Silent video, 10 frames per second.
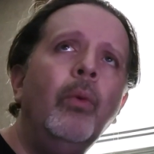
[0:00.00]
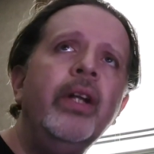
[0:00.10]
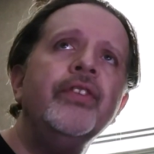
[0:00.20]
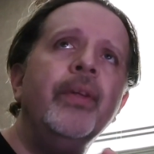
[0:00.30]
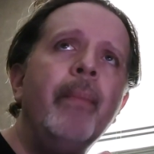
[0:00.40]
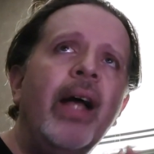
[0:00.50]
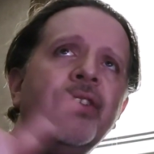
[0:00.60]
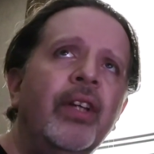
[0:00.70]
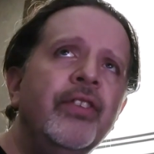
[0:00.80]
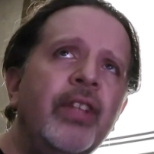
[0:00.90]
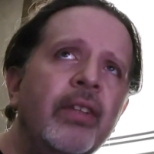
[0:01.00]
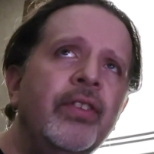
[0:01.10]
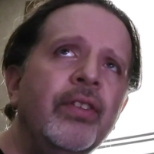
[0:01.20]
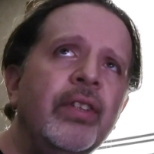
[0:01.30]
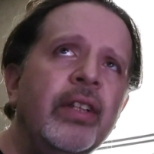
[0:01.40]
what is the mass
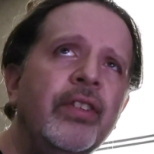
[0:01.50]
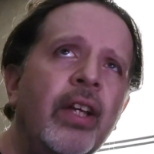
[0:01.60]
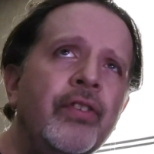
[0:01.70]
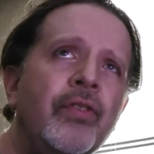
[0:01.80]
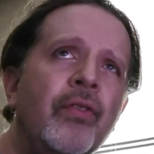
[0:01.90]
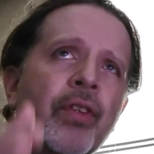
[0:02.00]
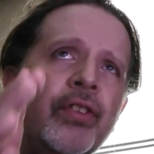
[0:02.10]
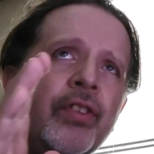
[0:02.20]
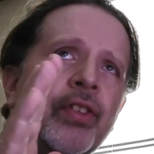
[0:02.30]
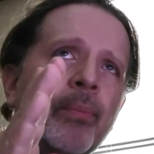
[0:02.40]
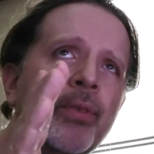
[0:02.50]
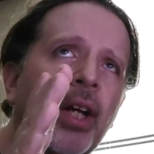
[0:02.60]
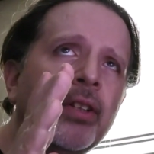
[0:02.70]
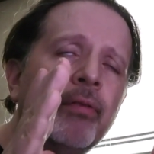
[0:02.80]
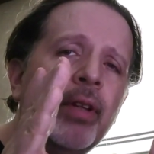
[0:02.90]
consensus that says this is
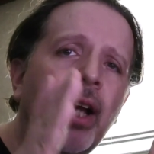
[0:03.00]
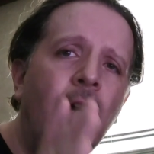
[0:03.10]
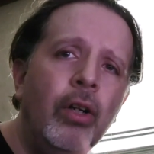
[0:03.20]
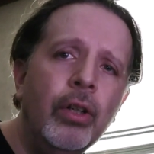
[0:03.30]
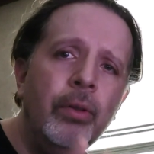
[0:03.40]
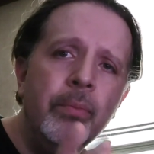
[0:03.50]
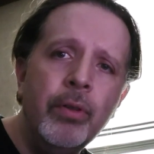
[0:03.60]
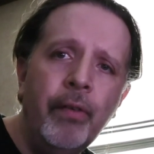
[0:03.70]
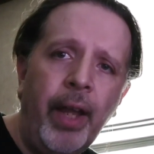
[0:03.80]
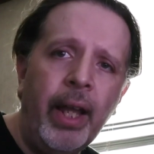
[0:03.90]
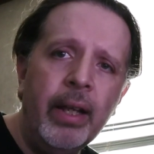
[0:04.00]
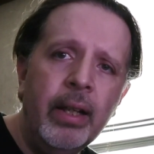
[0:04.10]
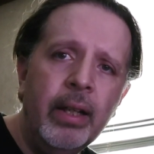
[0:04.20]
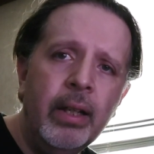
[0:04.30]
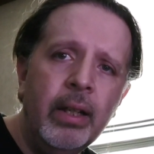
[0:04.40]
objectively a good movie?
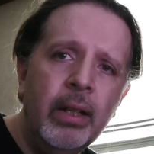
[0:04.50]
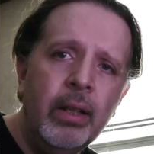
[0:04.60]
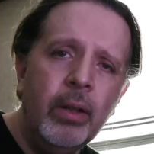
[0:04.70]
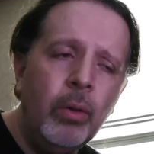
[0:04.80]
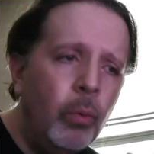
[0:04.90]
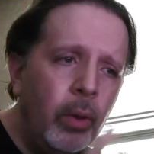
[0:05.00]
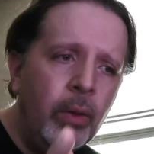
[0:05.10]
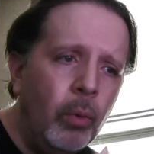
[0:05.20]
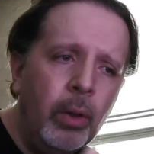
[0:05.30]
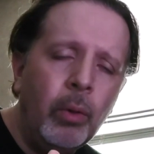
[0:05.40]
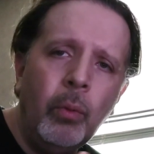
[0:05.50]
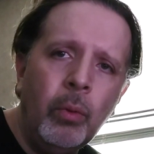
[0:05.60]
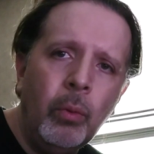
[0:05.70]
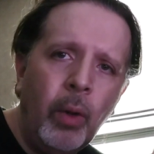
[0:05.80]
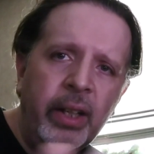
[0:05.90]

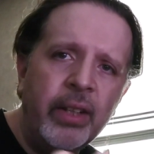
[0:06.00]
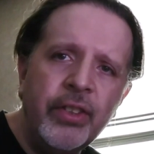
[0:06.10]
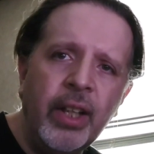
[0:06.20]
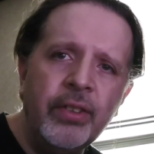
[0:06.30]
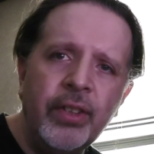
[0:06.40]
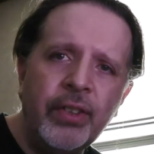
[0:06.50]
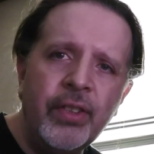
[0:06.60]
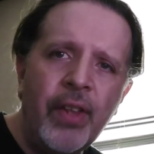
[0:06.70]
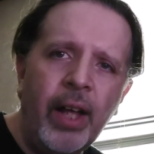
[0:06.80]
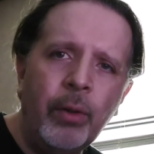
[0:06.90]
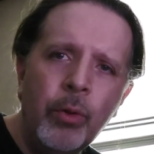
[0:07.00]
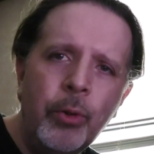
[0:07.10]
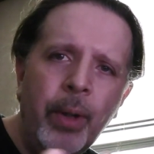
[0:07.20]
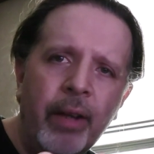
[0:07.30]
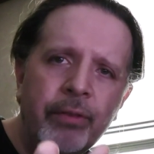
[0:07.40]
What consensus is that? Who
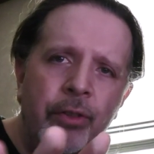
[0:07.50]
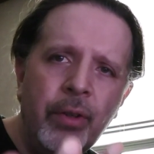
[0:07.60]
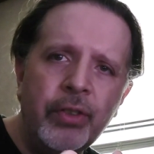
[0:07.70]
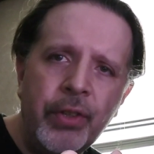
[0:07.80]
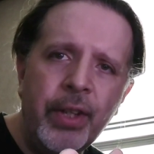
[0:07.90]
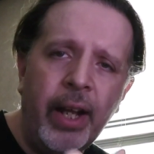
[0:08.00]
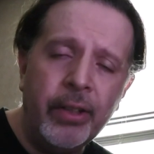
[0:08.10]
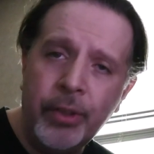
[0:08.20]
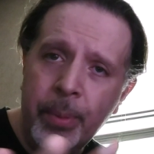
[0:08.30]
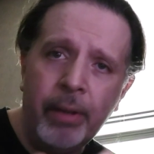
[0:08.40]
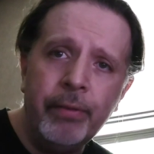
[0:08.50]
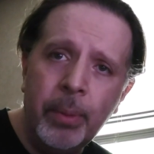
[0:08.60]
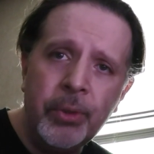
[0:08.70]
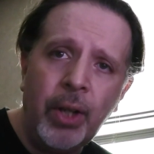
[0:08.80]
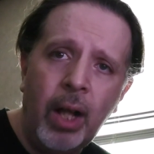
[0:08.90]
do we have to trust to that? It has to be a
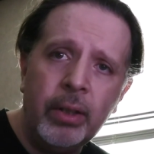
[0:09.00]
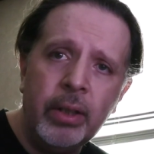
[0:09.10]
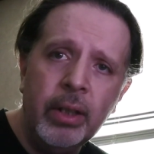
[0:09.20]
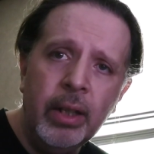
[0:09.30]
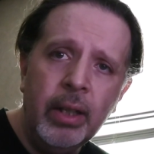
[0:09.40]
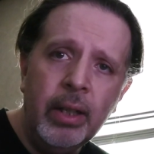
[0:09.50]
film scholar?